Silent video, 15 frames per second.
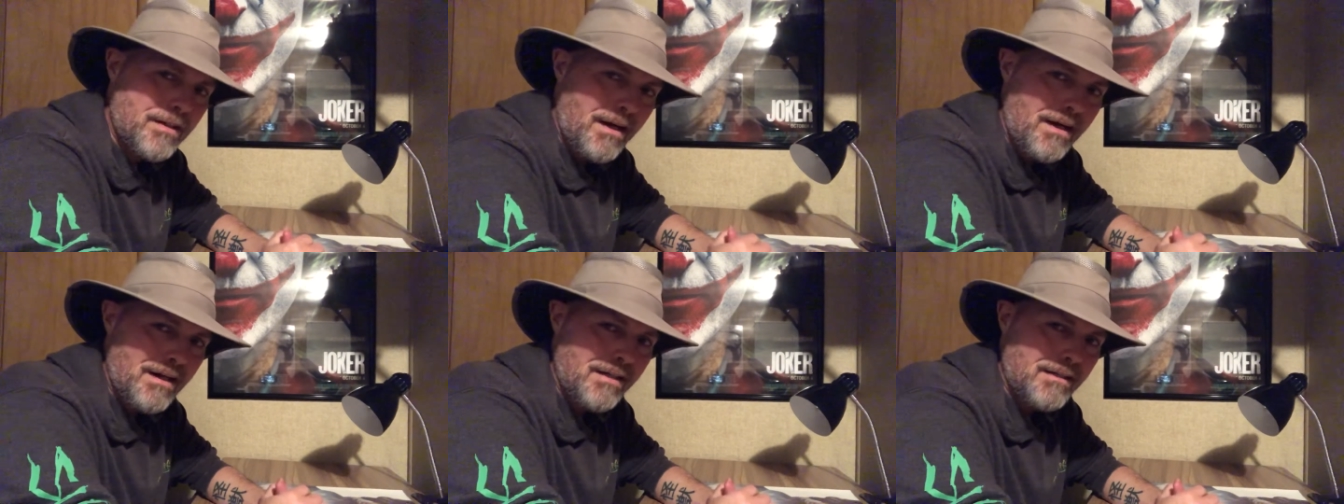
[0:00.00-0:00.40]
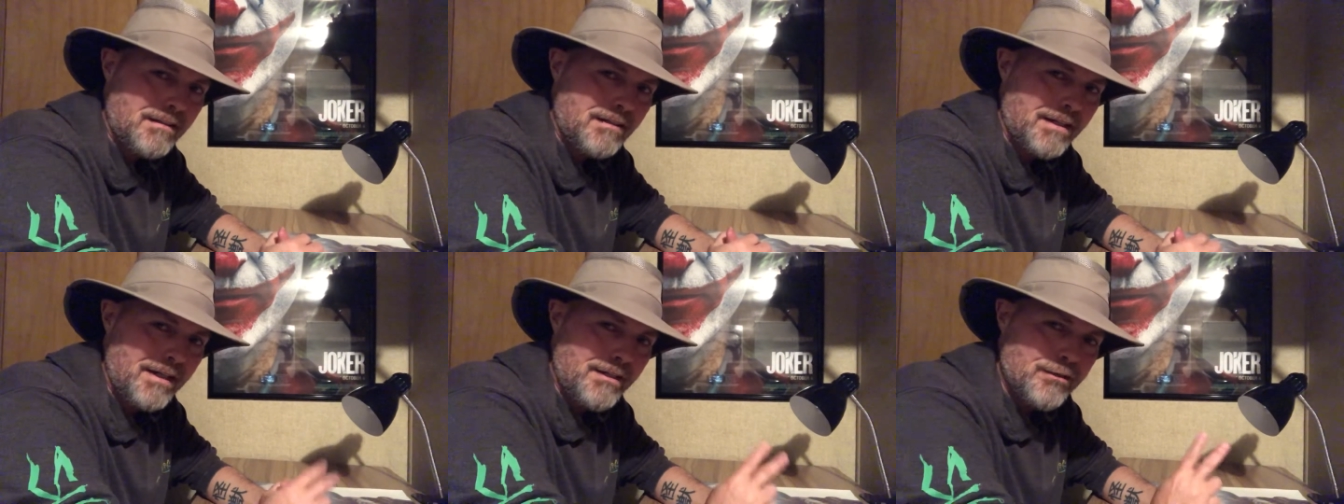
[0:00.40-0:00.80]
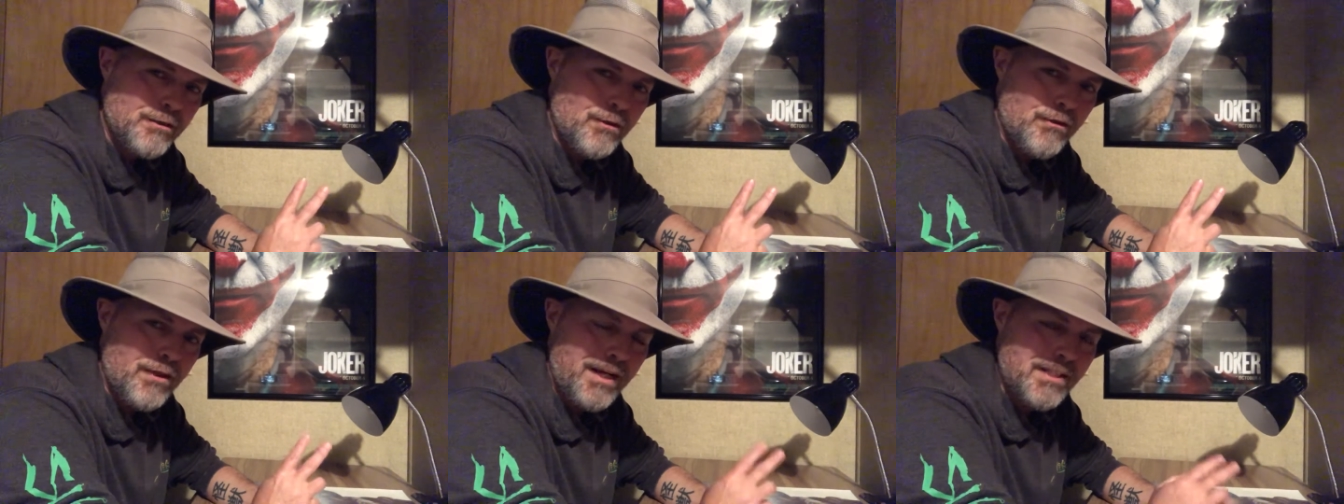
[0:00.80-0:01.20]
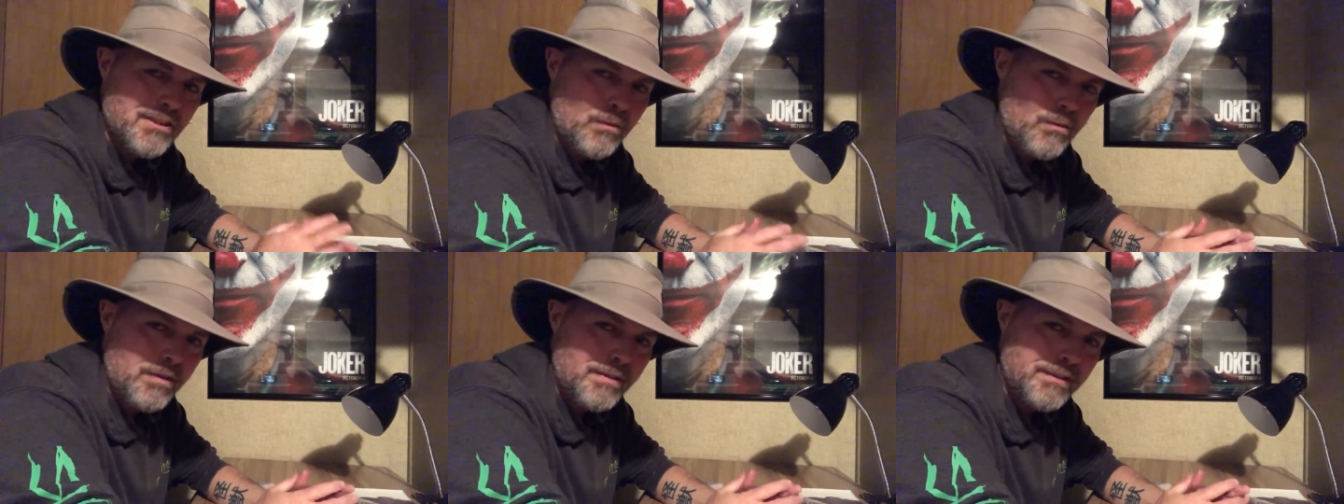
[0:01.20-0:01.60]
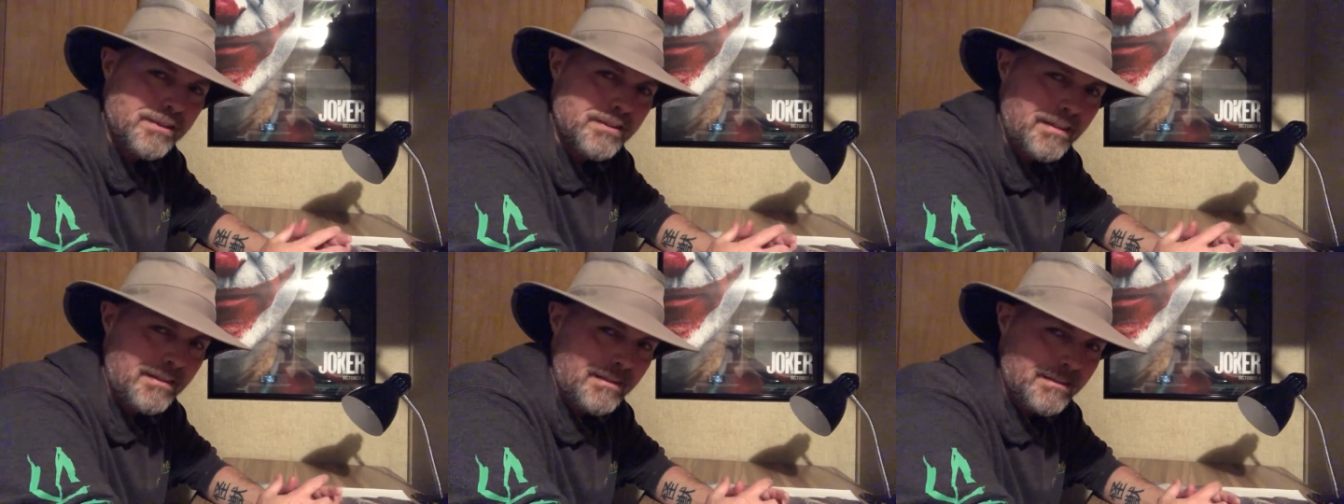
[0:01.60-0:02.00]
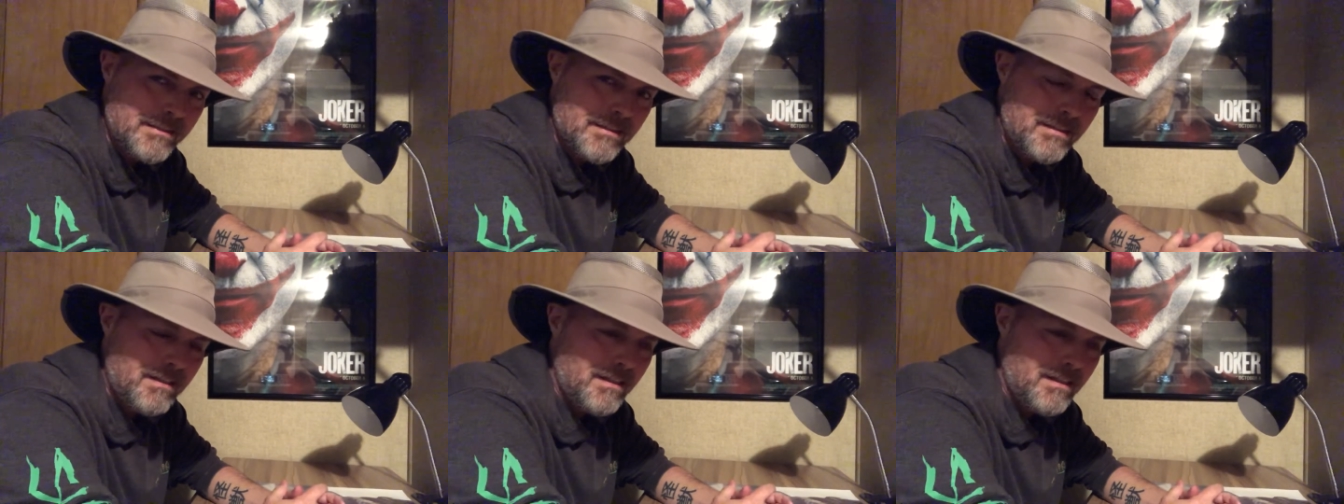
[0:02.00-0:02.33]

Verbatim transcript: Uh, I got two things I want to discuss.